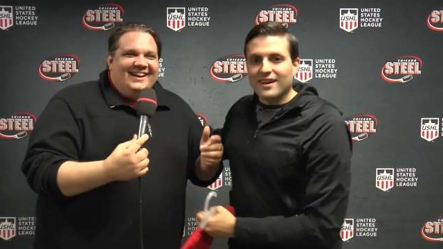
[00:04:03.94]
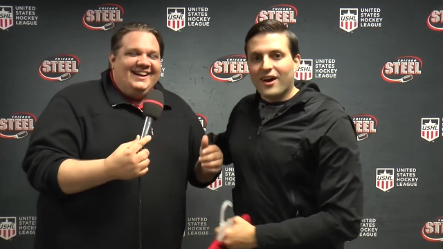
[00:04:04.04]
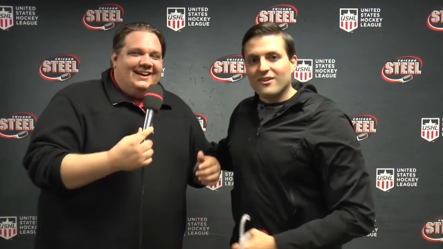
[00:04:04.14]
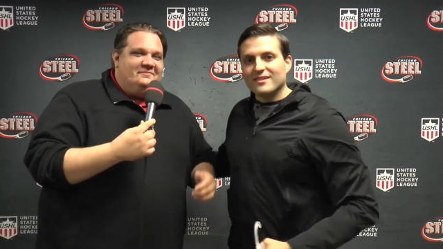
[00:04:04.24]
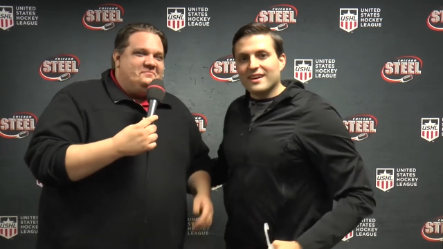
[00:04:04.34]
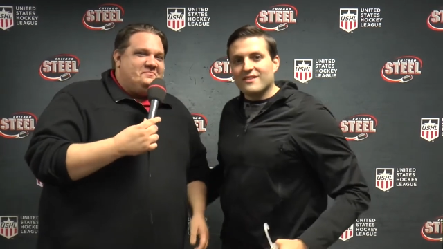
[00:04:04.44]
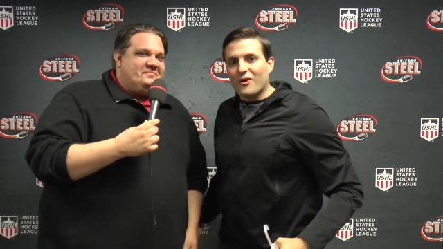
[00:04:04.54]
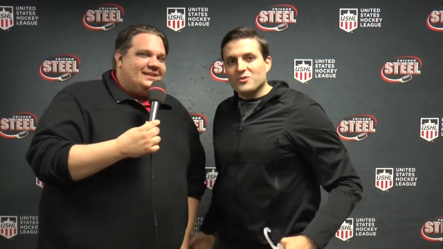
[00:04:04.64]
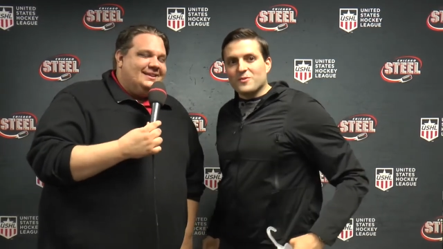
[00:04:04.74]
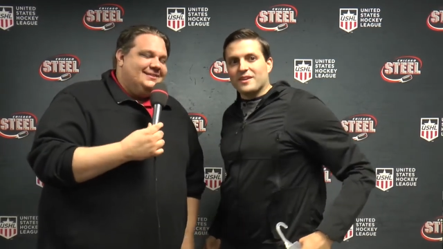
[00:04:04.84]
Speaker 1: yeah. Like I've
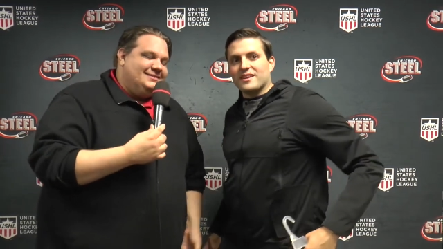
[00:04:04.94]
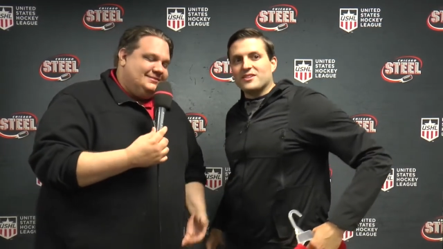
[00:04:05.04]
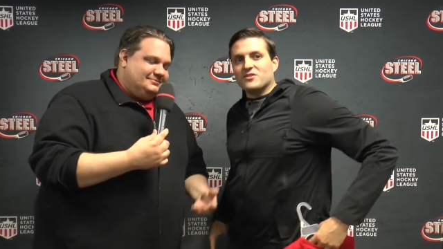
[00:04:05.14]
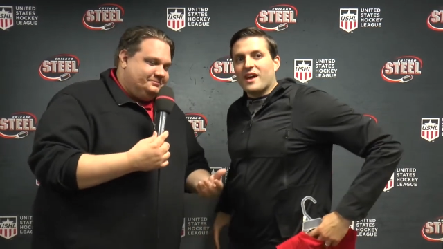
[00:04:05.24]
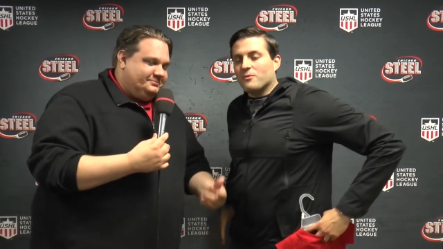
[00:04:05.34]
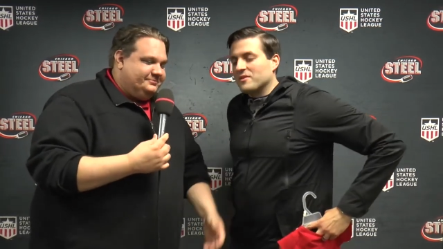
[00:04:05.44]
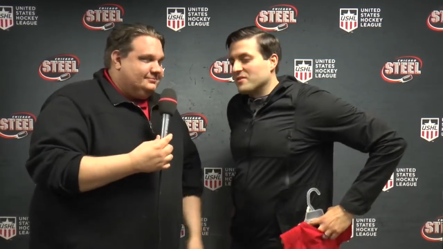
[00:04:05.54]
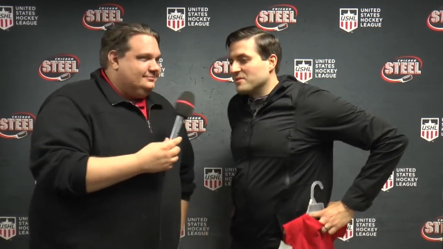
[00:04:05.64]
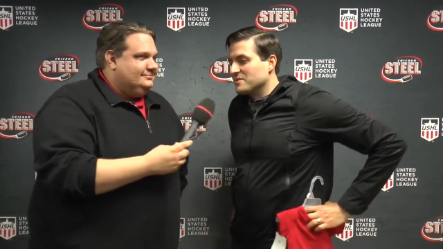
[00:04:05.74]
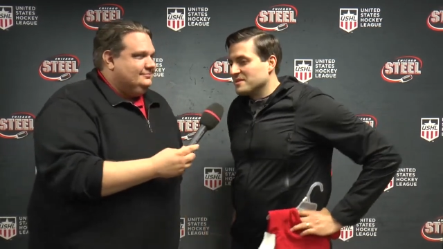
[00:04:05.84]
always wanted to do that
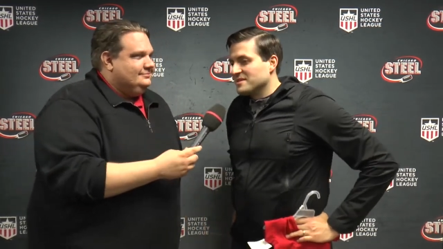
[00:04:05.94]
with you.